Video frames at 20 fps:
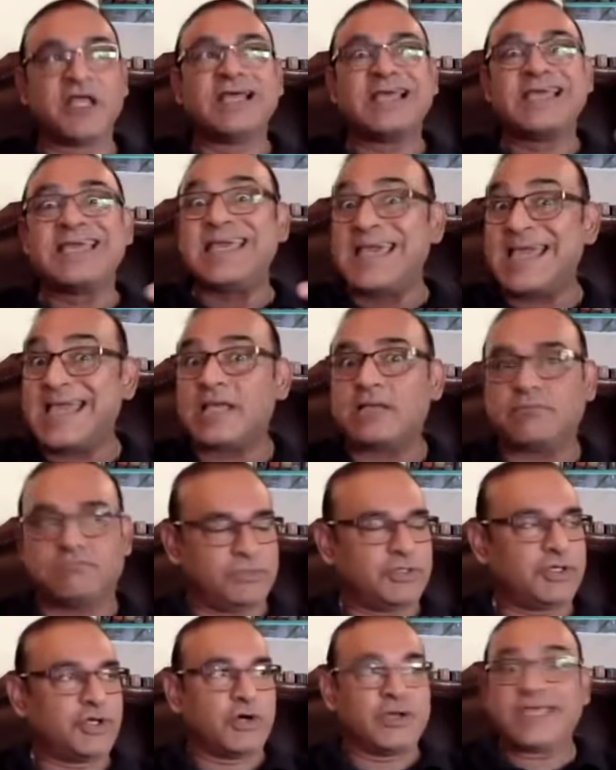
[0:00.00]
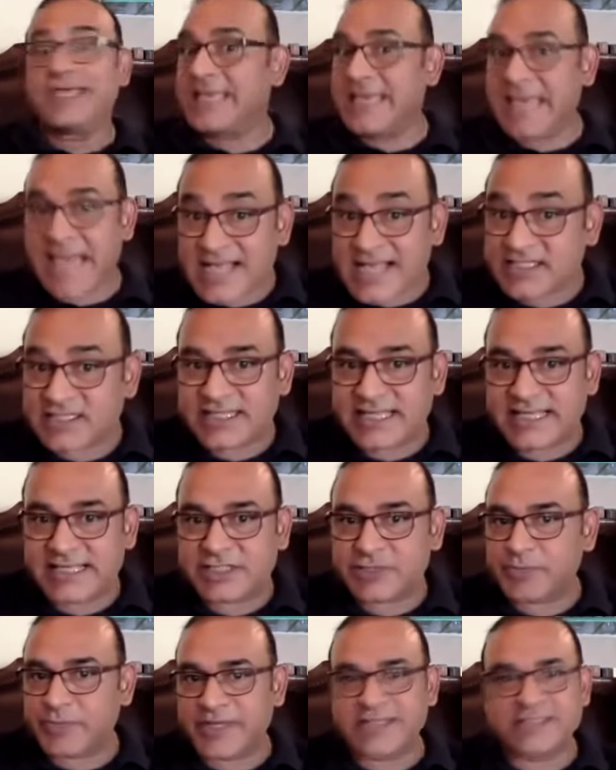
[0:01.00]
He has the
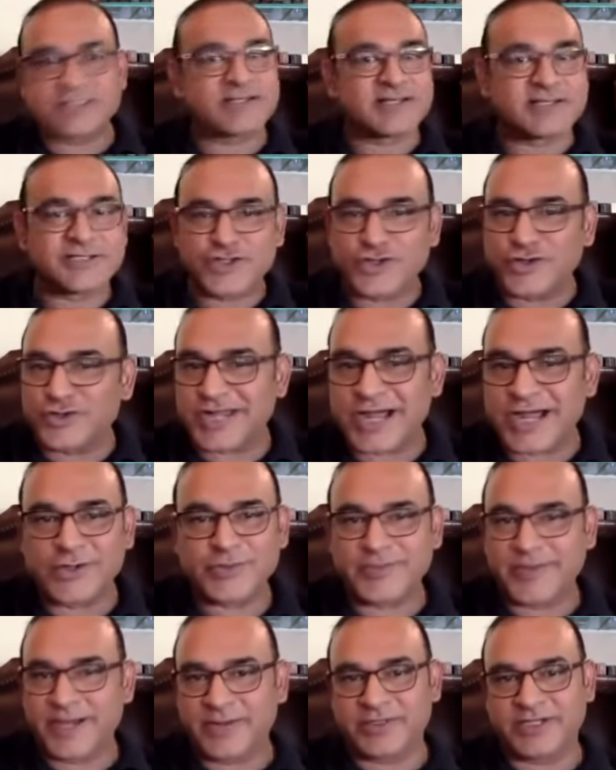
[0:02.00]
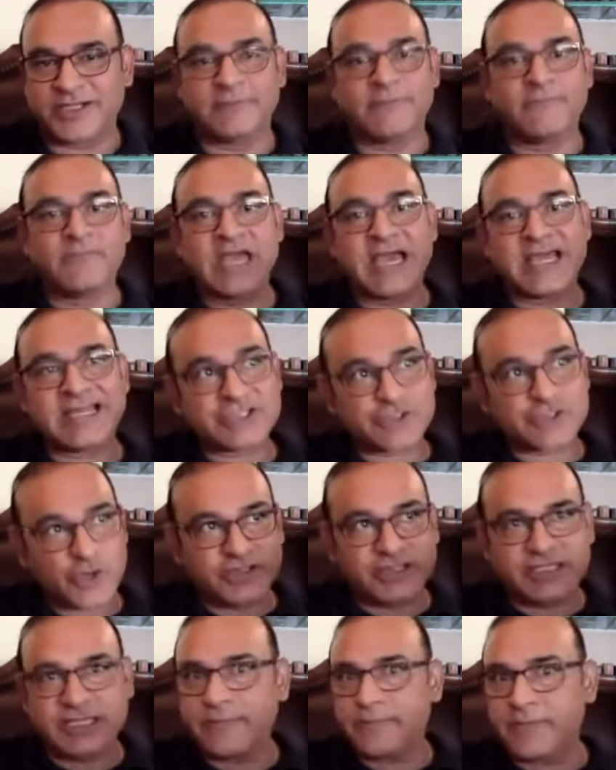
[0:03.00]
experience. There is no doubt about it, and he's
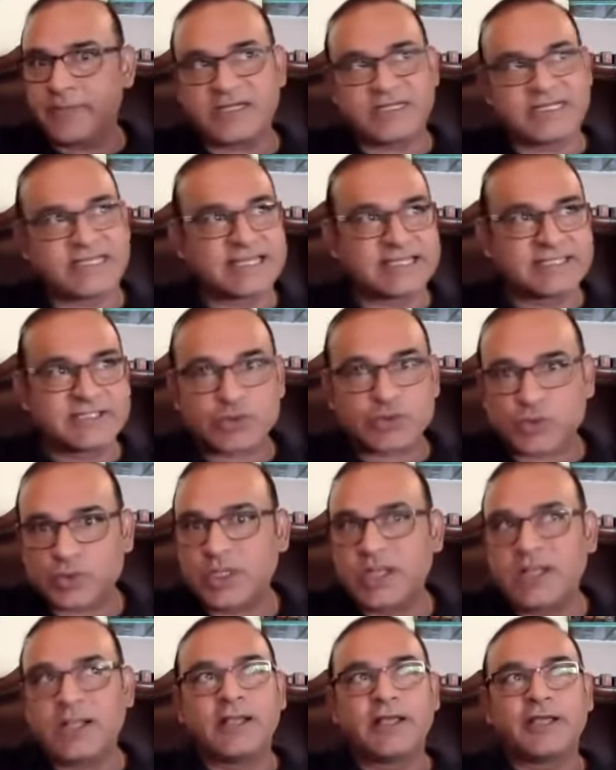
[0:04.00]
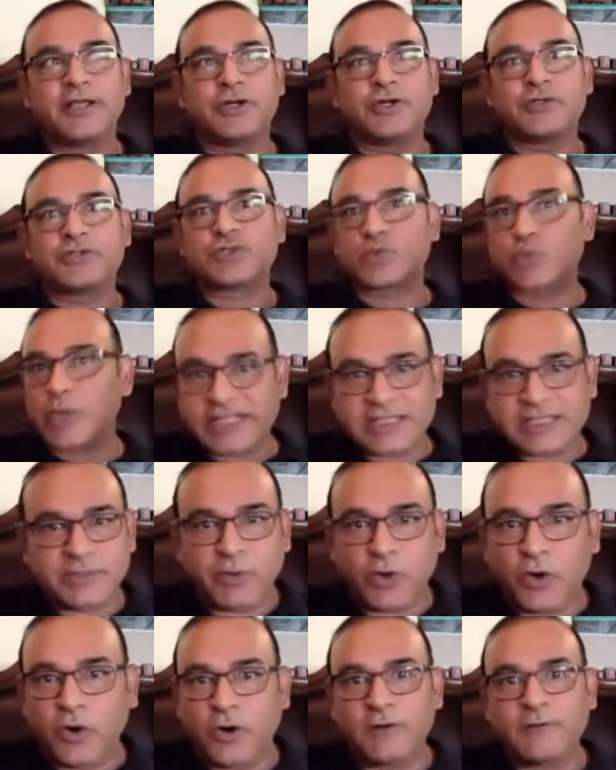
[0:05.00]
got the ability. He can, swing the
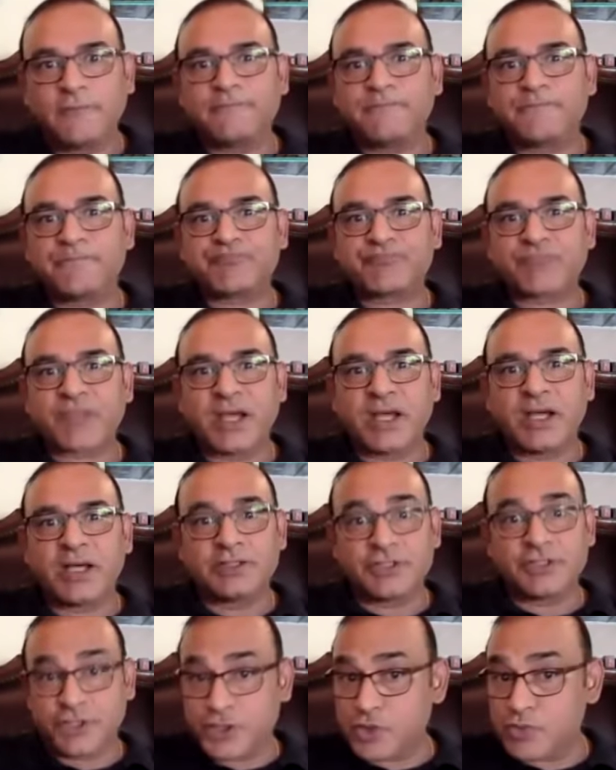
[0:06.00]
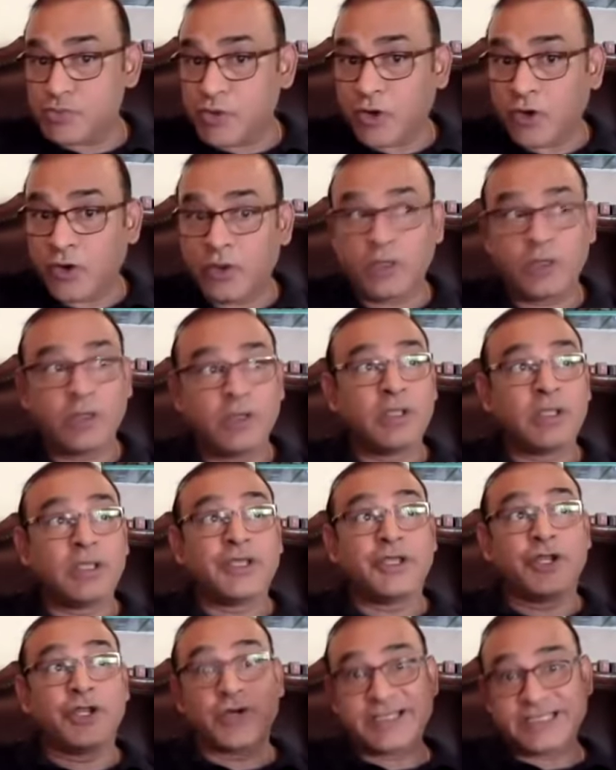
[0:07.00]
ball, the new ball.
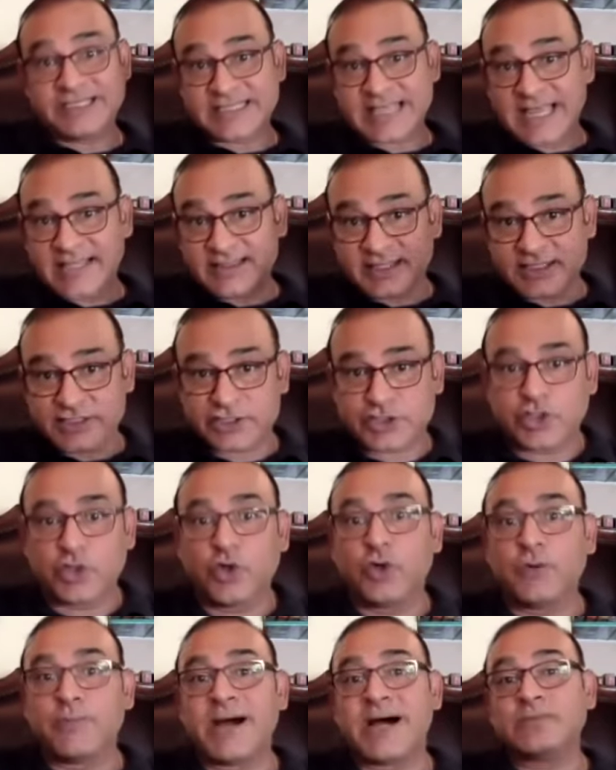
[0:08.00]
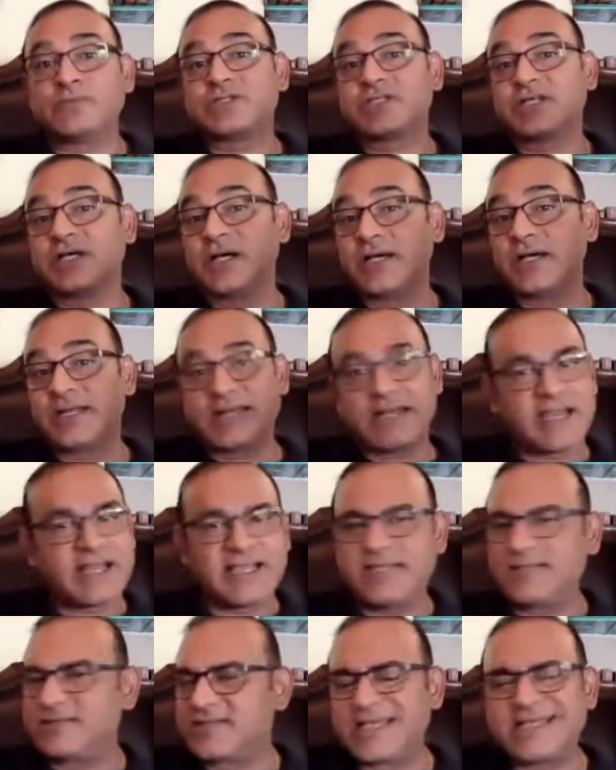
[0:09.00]
He's got a slow bouncer.
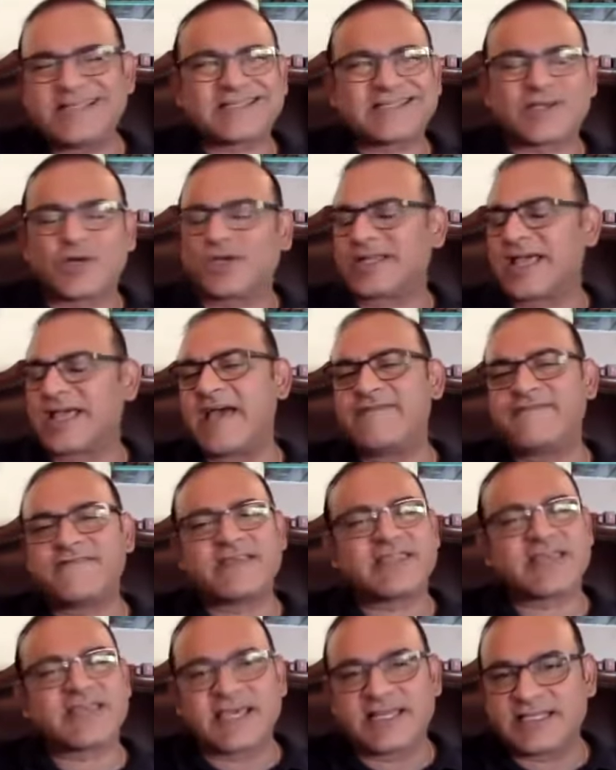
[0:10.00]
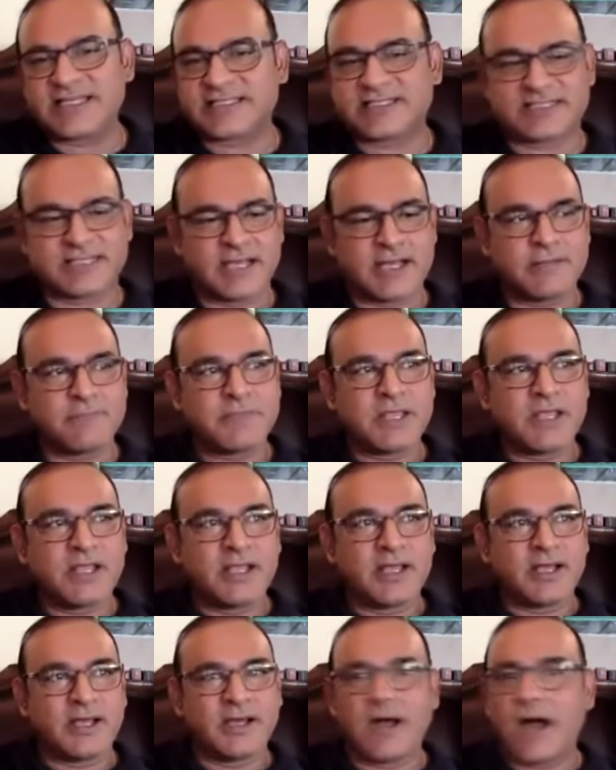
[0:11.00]
He's got everything in his
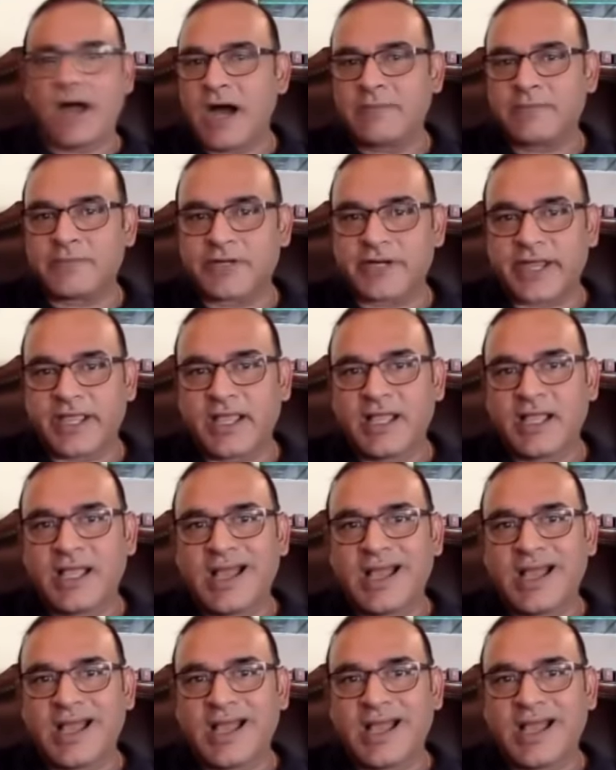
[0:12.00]
armory.